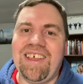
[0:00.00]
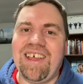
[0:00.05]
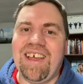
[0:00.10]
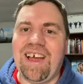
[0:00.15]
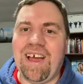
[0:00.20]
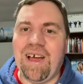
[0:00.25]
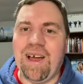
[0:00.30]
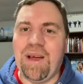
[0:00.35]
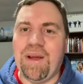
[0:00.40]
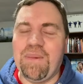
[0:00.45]

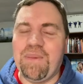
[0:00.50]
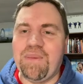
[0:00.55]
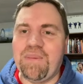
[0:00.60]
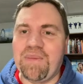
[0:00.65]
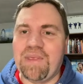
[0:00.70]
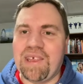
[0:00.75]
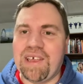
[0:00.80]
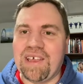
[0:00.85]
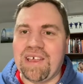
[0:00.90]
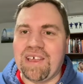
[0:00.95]

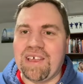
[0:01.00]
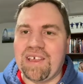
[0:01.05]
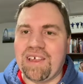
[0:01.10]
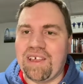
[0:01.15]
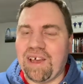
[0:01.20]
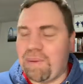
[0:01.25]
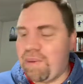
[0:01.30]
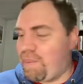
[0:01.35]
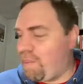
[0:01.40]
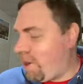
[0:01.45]

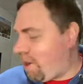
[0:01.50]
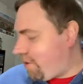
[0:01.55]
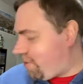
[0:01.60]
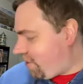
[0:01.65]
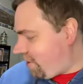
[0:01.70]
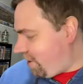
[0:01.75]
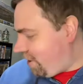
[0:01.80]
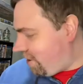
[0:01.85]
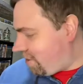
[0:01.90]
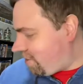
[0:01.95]
gummy bear
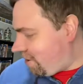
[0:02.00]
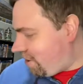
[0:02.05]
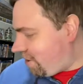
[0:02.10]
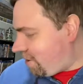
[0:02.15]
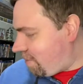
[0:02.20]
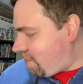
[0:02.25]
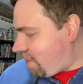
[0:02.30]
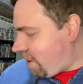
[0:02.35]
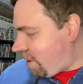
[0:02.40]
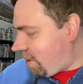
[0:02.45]
things,
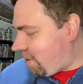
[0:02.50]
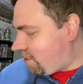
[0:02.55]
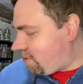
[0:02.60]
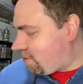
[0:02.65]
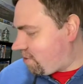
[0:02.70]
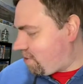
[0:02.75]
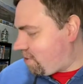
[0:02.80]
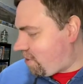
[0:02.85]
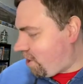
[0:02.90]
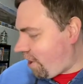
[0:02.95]
honey bear,
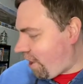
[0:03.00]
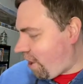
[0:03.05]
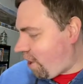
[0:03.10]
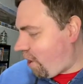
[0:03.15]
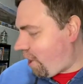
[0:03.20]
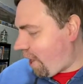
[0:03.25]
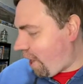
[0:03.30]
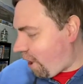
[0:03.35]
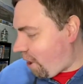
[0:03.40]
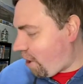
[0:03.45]

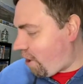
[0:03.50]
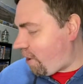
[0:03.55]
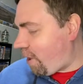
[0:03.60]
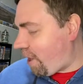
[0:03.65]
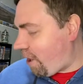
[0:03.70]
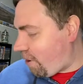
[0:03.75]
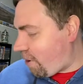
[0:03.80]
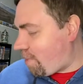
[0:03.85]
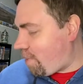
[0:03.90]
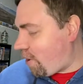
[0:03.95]

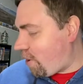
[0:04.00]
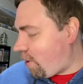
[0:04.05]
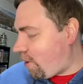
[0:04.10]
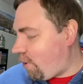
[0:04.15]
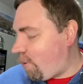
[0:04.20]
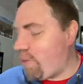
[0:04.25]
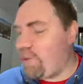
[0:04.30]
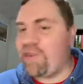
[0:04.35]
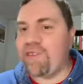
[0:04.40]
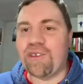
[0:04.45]

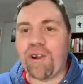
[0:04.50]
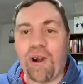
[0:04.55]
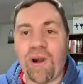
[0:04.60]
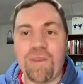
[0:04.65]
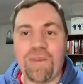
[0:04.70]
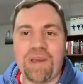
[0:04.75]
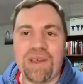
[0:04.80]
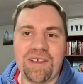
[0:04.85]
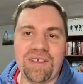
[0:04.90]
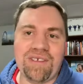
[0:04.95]
Haribo Star
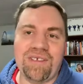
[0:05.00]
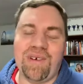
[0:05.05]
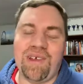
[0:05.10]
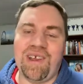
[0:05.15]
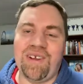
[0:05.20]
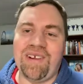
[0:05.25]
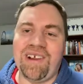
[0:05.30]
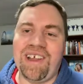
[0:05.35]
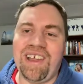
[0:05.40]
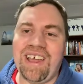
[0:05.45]
Mix,
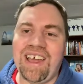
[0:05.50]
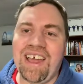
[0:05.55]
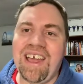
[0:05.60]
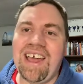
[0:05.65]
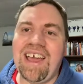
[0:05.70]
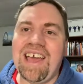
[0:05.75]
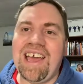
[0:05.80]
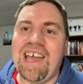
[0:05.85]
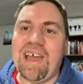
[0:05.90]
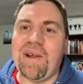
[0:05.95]
whatever.
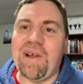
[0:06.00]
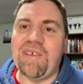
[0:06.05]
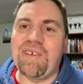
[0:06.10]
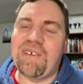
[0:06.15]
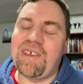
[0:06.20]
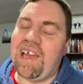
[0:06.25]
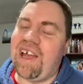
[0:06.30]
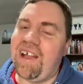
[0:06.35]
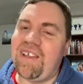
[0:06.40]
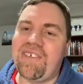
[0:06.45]
Anyway,
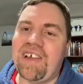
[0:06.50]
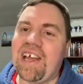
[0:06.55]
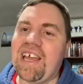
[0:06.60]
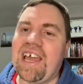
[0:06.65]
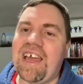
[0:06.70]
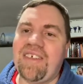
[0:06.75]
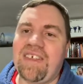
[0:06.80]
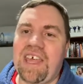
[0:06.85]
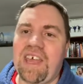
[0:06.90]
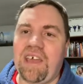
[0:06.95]
so yeah, so I
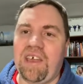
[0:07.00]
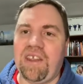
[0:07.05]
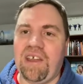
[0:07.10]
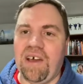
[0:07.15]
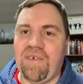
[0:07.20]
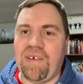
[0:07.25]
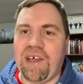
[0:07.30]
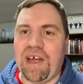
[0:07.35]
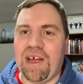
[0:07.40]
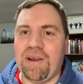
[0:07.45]
can't thank you
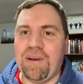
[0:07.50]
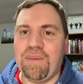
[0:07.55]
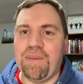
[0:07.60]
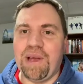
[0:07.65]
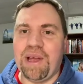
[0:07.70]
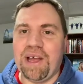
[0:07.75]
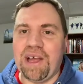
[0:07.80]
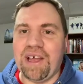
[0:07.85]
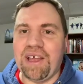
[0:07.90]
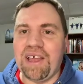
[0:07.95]
enough, Adam.
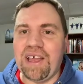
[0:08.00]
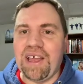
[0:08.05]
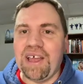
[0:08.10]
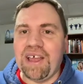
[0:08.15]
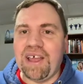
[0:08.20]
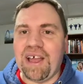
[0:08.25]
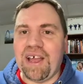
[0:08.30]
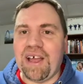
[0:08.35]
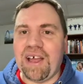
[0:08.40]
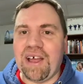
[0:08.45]

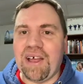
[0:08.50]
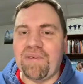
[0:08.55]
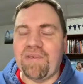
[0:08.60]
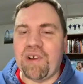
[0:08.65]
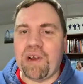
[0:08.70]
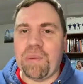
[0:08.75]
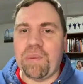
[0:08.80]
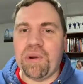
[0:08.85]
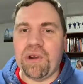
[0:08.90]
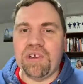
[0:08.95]

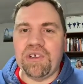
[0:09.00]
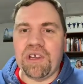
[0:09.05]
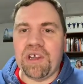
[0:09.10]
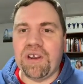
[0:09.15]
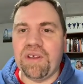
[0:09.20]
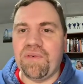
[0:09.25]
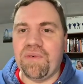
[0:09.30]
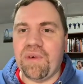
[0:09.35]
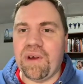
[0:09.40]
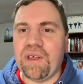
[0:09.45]
very
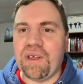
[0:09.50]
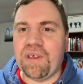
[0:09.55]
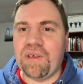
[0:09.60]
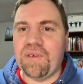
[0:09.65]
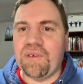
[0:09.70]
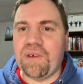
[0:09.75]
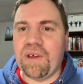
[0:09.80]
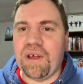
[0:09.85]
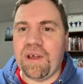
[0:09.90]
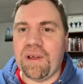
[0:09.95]
appreciative of what
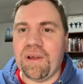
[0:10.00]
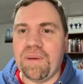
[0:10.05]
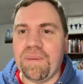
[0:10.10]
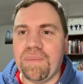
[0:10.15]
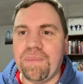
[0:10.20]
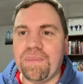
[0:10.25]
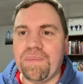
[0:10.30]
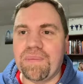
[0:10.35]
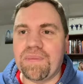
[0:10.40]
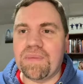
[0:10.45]

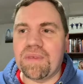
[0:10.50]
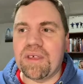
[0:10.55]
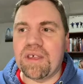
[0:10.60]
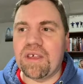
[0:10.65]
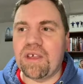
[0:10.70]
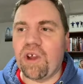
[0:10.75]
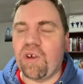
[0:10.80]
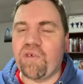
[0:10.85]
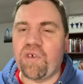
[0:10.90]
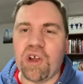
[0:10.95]
you,
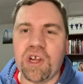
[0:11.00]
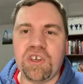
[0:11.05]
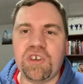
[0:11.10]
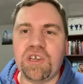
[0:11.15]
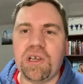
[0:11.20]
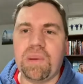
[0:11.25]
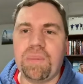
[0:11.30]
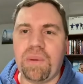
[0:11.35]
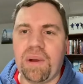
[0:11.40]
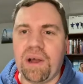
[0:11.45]
your
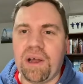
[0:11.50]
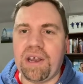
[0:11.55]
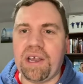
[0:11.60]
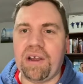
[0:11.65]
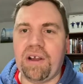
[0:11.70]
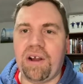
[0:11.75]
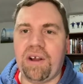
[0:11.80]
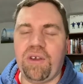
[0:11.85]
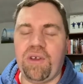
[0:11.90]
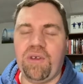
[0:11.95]
friendship on
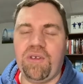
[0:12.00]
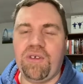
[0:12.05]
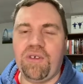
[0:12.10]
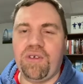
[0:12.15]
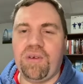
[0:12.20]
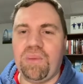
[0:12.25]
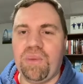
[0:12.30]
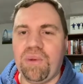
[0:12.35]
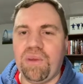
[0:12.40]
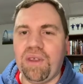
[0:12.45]
here on
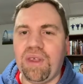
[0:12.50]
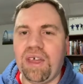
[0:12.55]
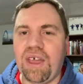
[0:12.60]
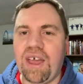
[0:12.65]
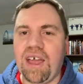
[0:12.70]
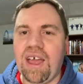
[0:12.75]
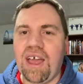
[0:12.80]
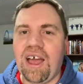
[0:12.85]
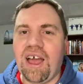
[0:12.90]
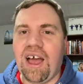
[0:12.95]
YouTube, and
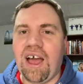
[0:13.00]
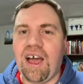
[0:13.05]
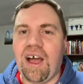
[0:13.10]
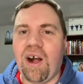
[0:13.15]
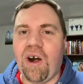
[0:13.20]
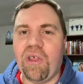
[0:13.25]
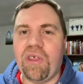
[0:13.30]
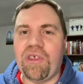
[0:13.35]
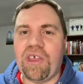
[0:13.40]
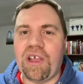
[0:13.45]

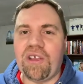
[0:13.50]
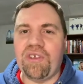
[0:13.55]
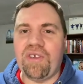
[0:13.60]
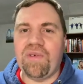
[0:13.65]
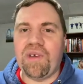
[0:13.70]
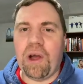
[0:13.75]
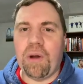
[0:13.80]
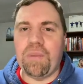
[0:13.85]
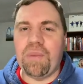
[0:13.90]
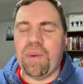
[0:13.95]
all the things
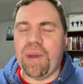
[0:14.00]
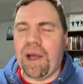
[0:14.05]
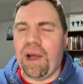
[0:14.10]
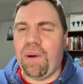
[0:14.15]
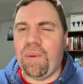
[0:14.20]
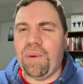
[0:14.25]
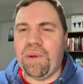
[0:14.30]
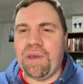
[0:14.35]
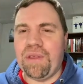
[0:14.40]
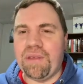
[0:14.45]
you've helped me
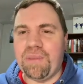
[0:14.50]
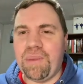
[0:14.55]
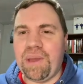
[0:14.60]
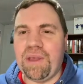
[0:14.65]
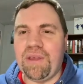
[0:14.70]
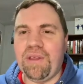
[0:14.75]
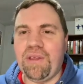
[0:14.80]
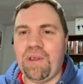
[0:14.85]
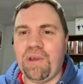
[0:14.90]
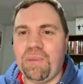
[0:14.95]
out with,
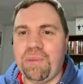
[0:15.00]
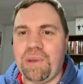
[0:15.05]
meeting new